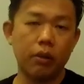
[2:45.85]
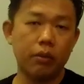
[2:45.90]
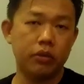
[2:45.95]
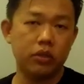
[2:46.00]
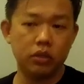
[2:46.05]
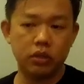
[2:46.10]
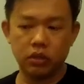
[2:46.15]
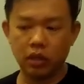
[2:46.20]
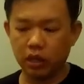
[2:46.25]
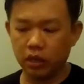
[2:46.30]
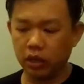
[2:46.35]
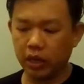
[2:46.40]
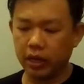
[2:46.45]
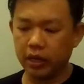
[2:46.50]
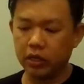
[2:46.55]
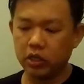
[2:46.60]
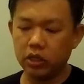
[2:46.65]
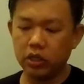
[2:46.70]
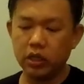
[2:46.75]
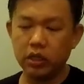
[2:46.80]
I can
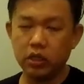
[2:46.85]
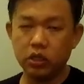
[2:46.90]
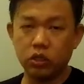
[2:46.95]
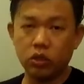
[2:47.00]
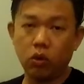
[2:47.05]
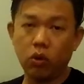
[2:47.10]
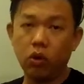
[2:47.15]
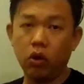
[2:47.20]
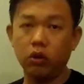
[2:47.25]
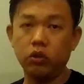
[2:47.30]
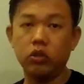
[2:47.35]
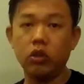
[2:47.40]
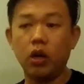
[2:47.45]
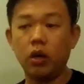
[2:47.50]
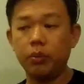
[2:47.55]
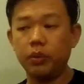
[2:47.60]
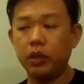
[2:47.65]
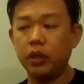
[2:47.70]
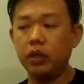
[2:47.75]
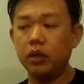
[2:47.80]
actually store on top
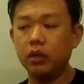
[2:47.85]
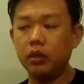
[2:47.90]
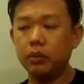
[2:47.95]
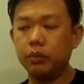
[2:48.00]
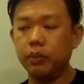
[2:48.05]
here,